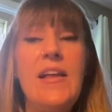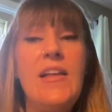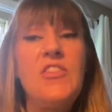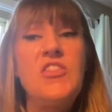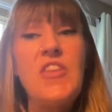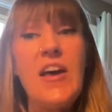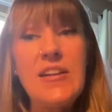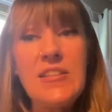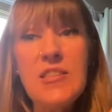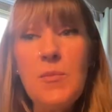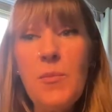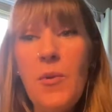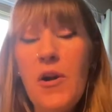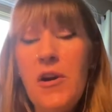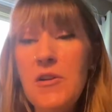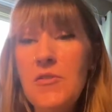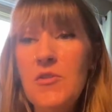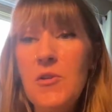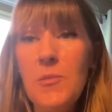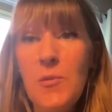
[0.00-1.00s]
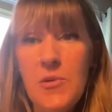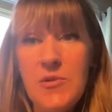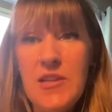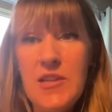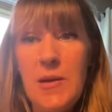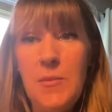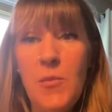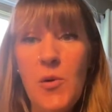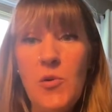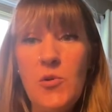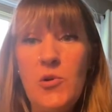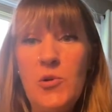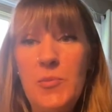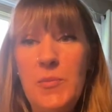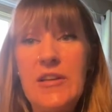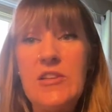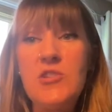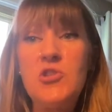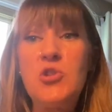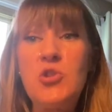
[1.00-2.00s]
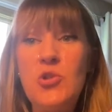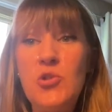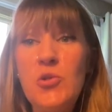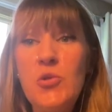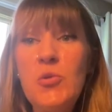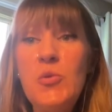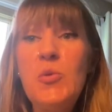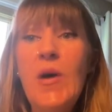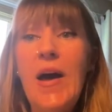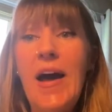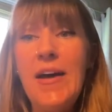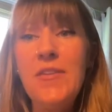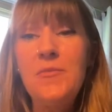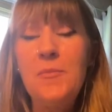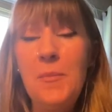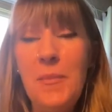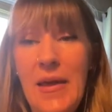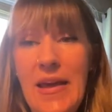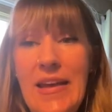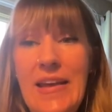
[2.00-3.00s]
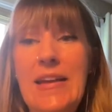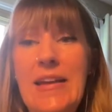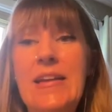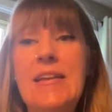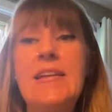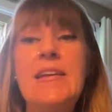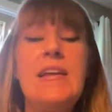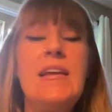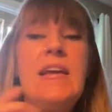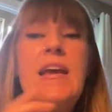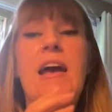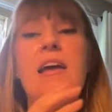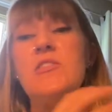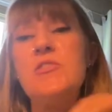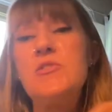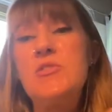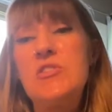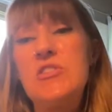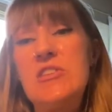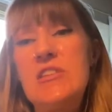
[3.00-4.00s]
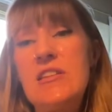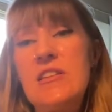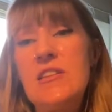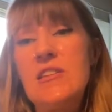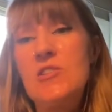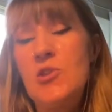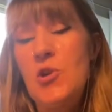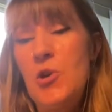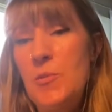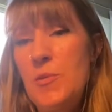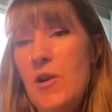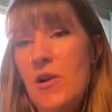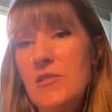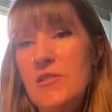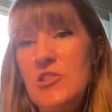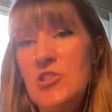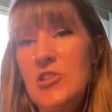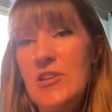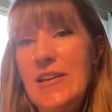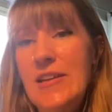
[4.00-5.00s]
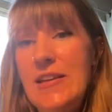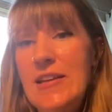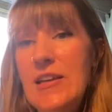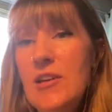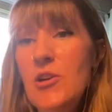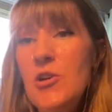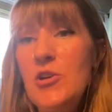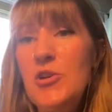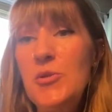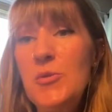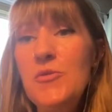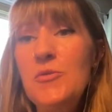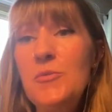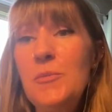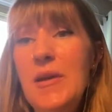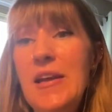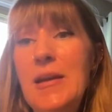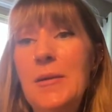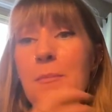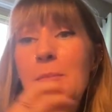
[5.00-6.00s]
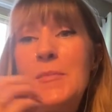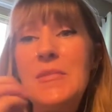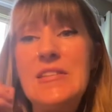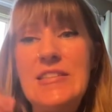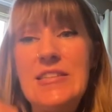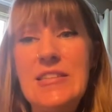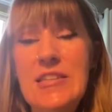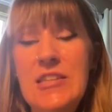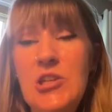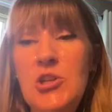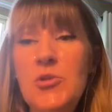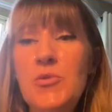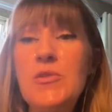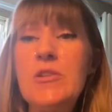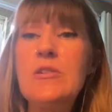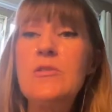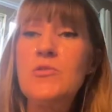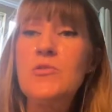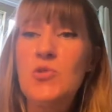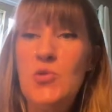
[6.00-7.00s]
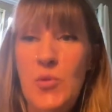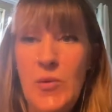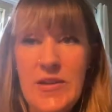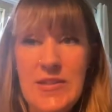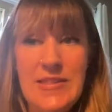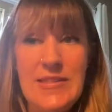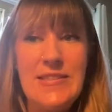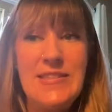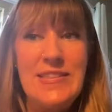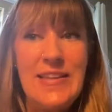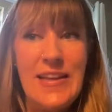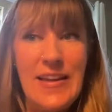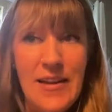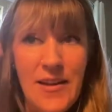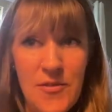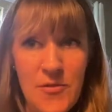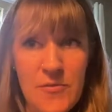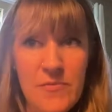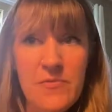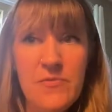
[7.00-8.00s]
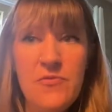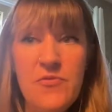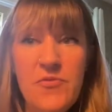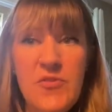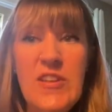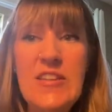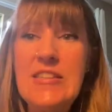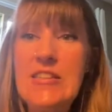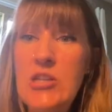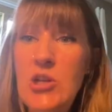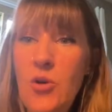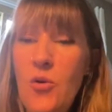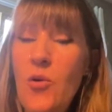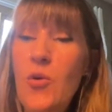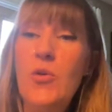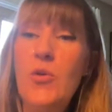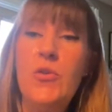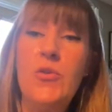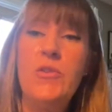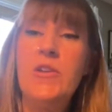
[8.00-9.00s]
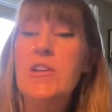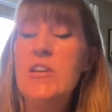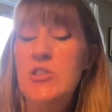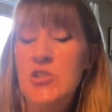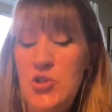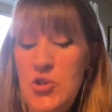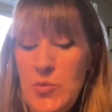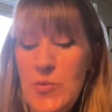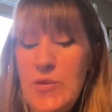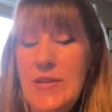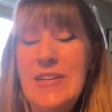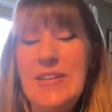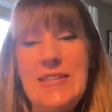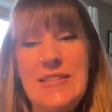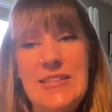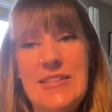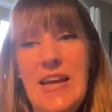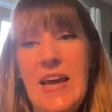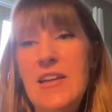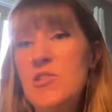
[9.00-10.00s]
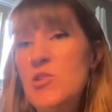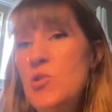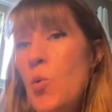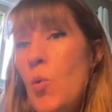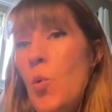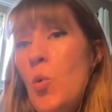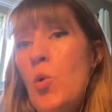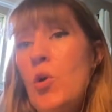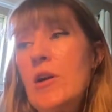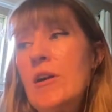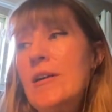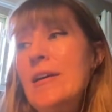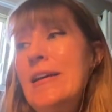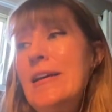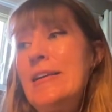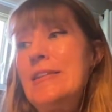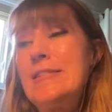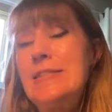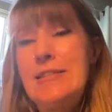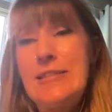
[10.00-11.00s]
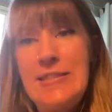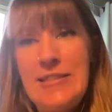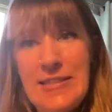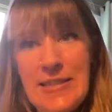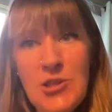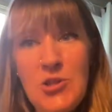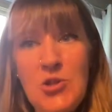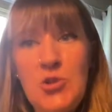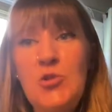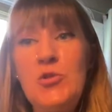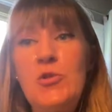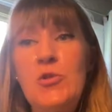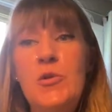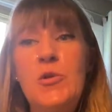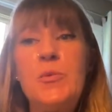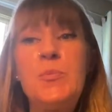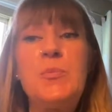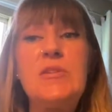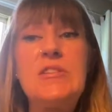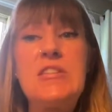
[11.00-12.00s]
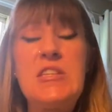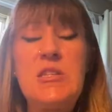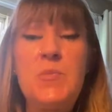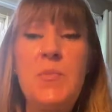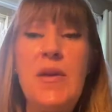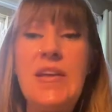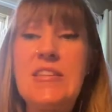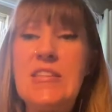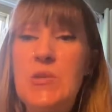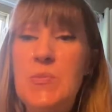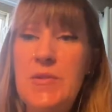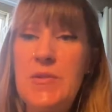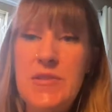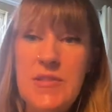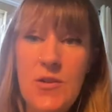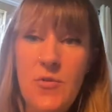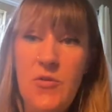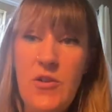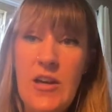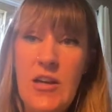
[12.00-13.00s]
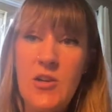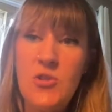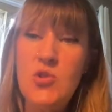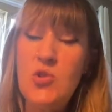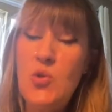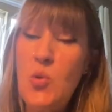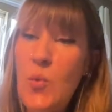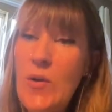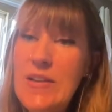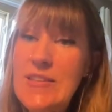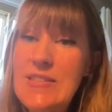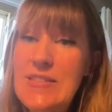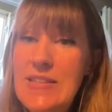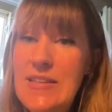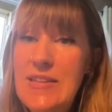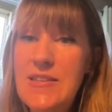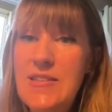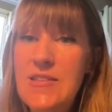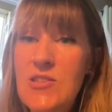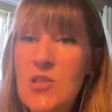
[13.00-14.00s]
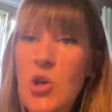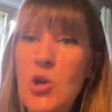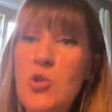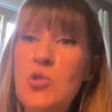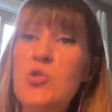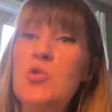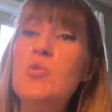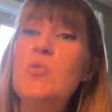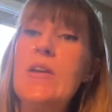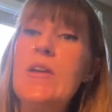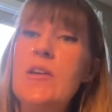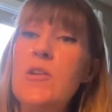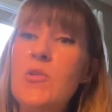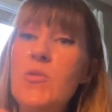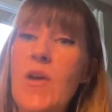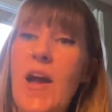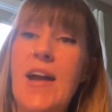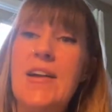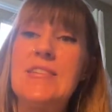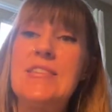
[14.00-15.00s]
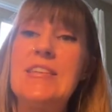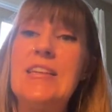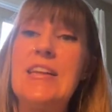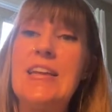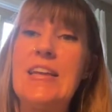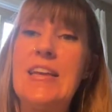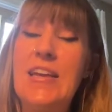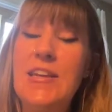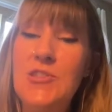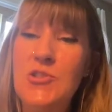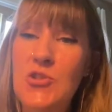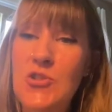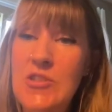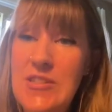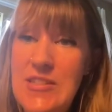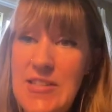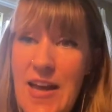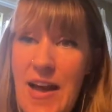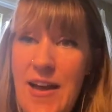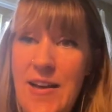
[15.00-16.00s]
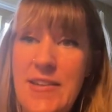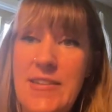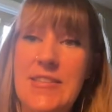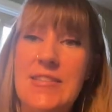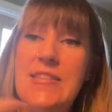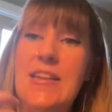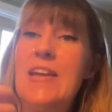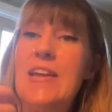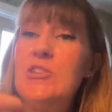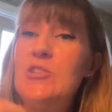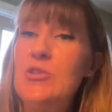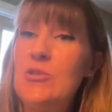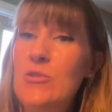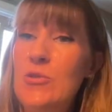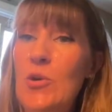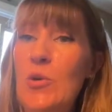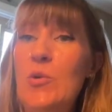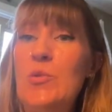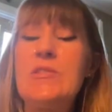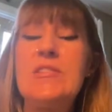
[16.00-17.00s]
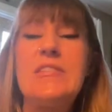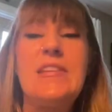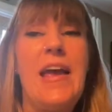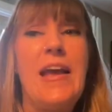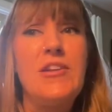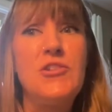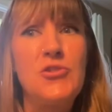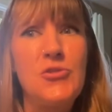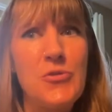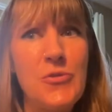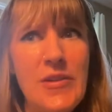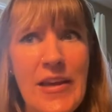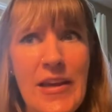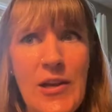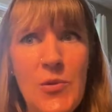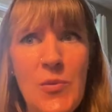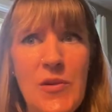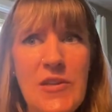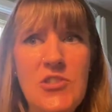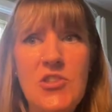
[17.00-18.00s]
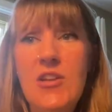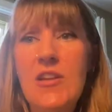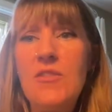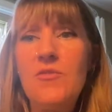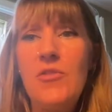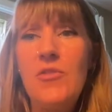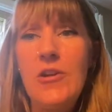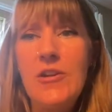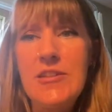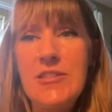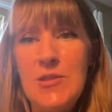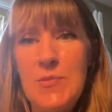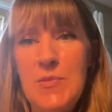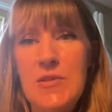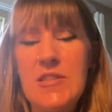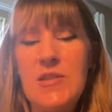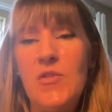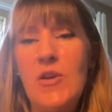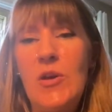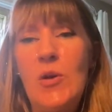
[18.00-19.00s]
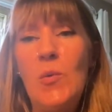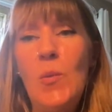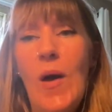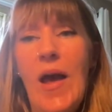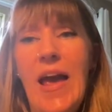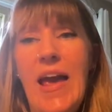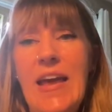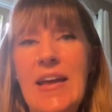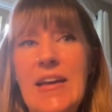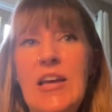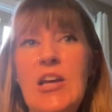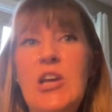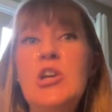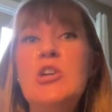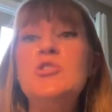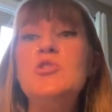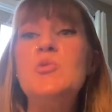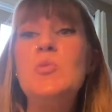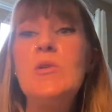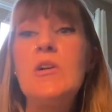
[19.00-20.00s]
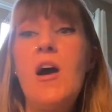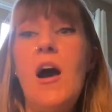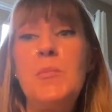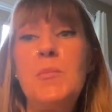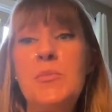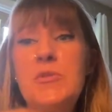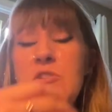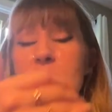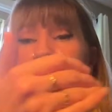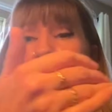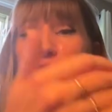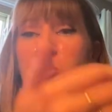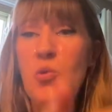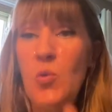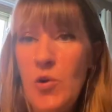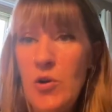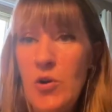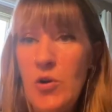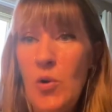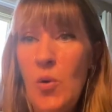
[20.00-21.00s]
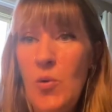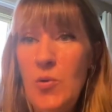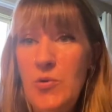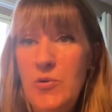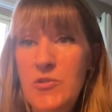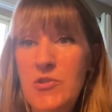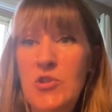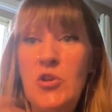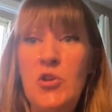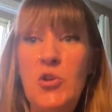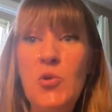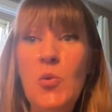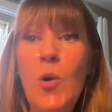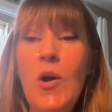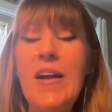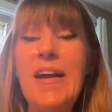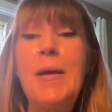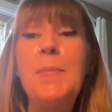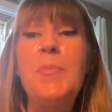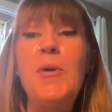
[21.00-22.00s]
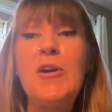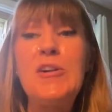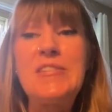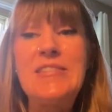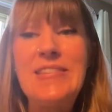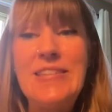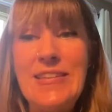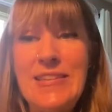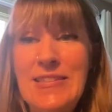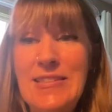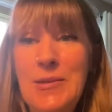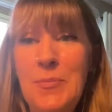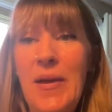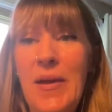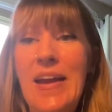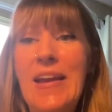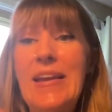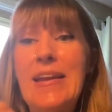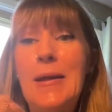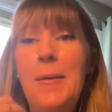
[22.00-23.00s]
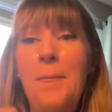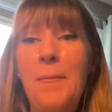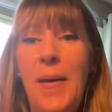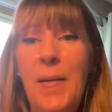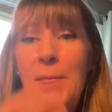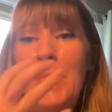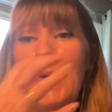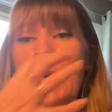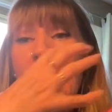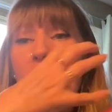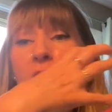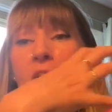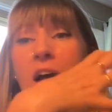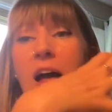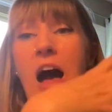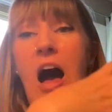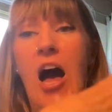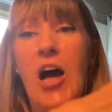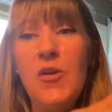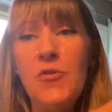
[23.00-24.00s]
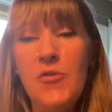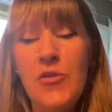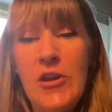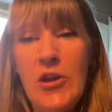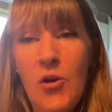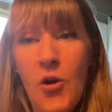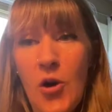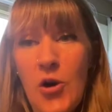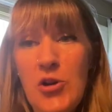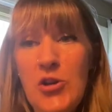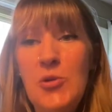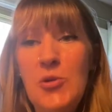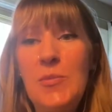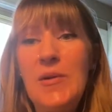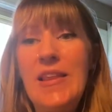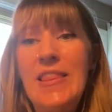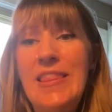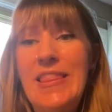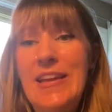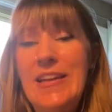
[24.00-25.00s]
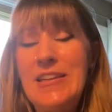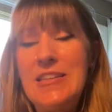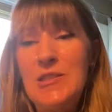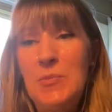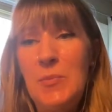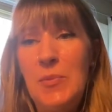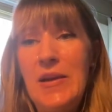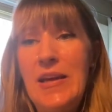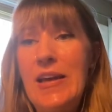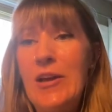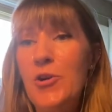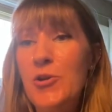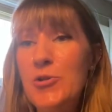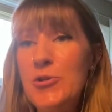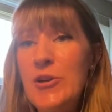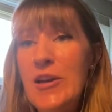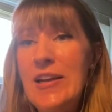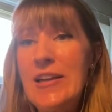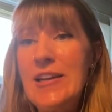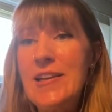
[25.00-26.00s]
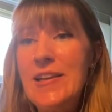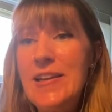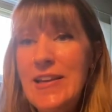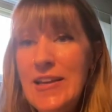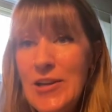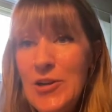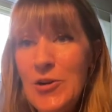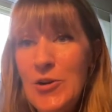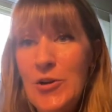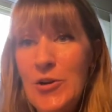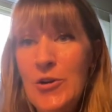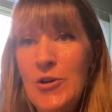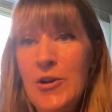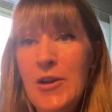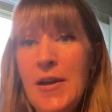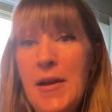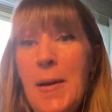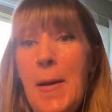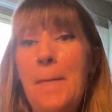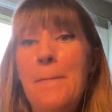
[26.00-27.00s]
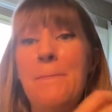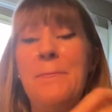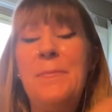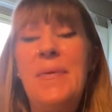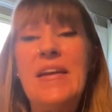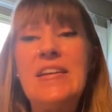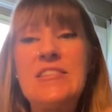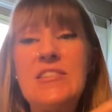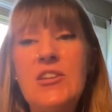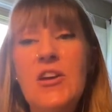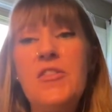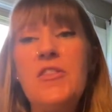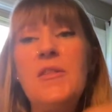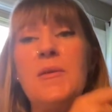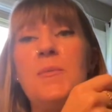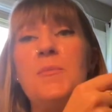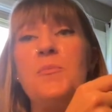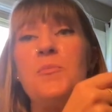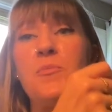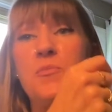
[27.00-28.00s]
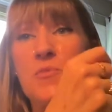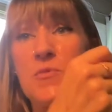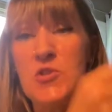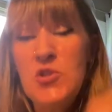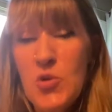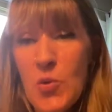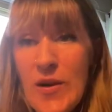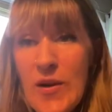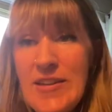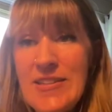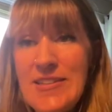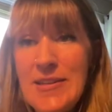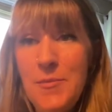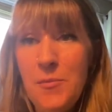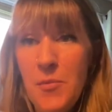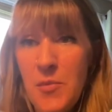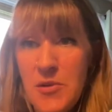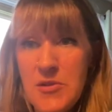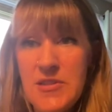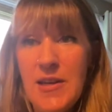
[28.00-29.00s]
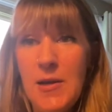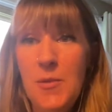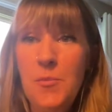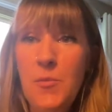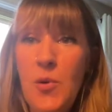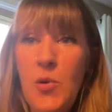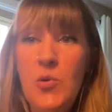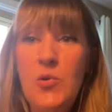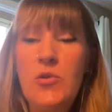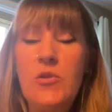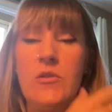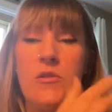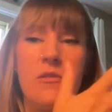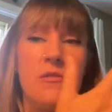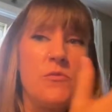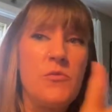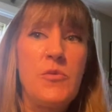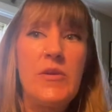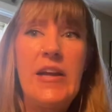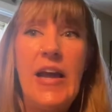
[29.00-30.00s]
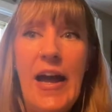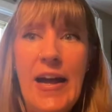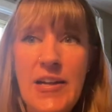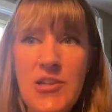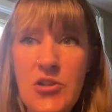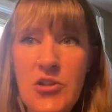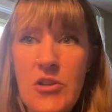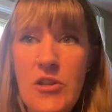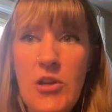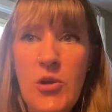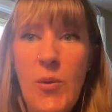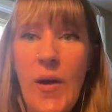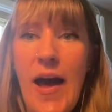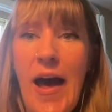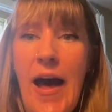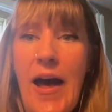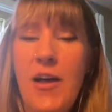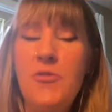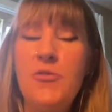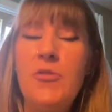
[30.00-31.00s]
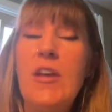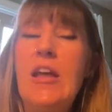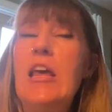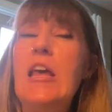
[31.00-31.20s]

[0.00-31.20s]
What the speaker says: That's a part of the multimodal because you have made, and you'll see the terminology in here, you've made material choices, like physical to an extent or digital but space specific choices to interact and engage the text and your notes and your language in a very specific way to accomplish your goals. You are a participating member of the argument that is being created here based on the choice in multimodal reaction that you have.